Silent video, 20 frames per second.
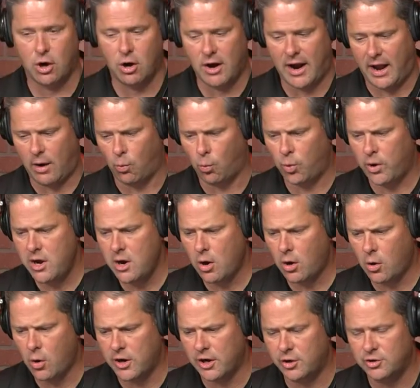All right, we are
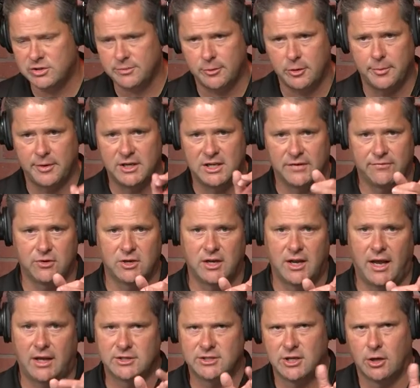going to do something a little bit different
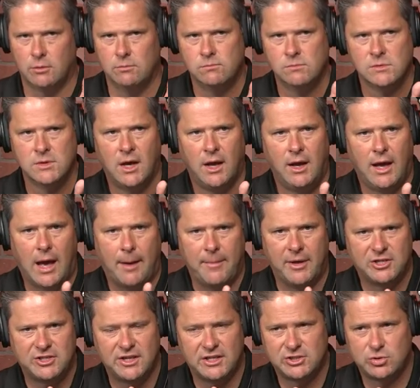today. So I
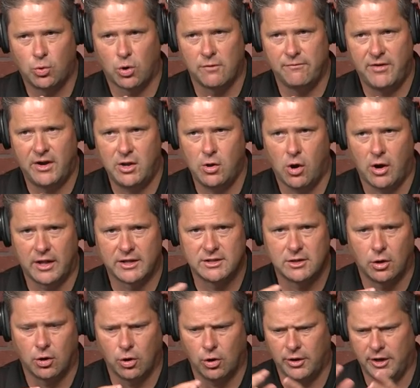mentioned this to our video audience a
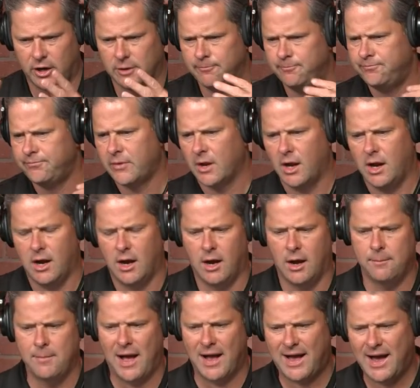little earlier.
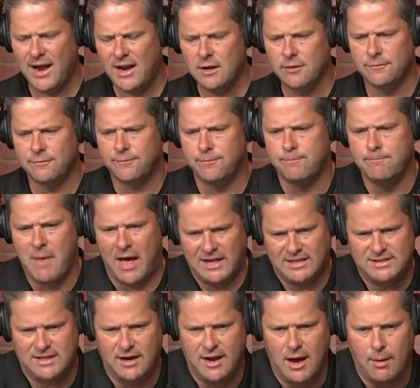Um, I kind of
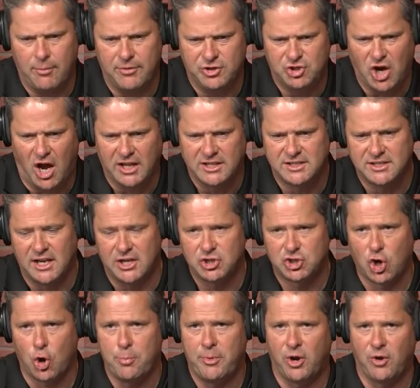messed it up with John
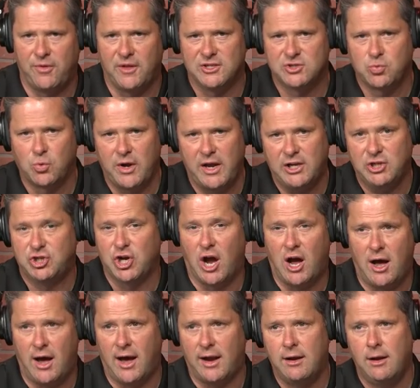Stinchcomb here this week.
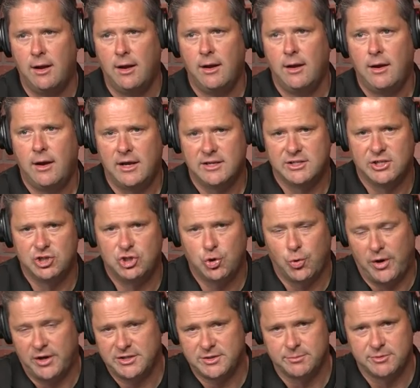John is
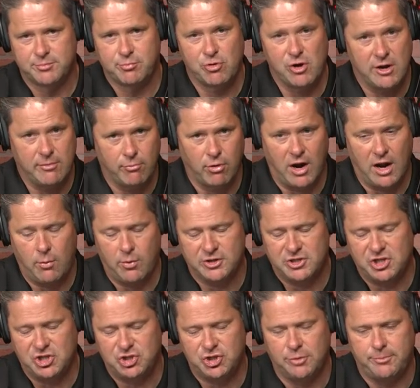enjoying some spring break, which
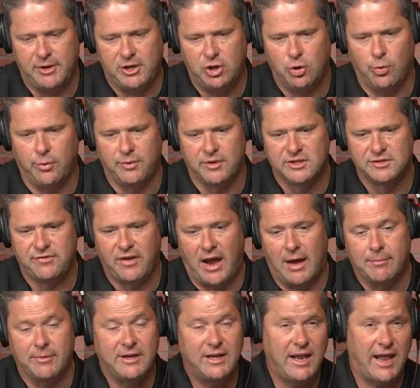he should be doing with his
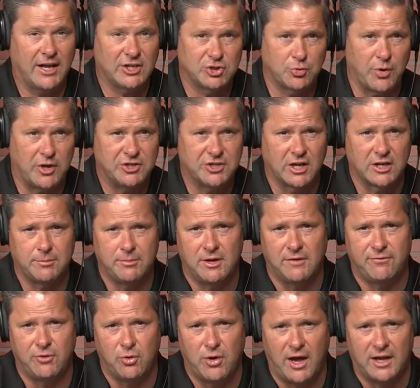family. He actually reached out to me a
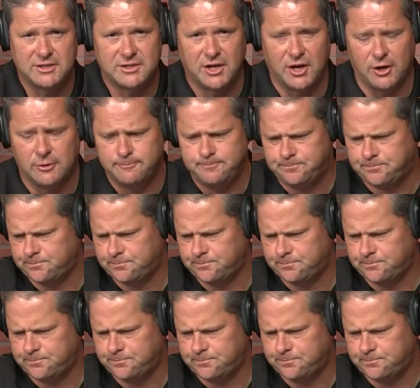few days ago